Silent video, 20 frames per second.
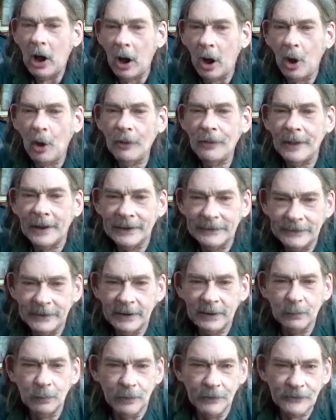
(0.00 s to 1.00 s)
All they
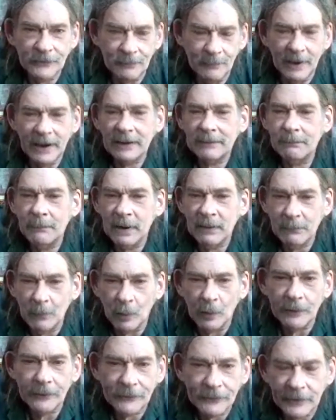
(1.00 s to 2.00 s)
did was make me
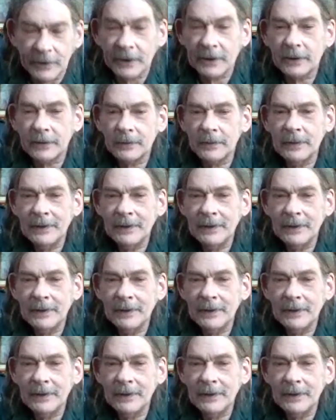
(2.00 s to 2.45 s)
more sick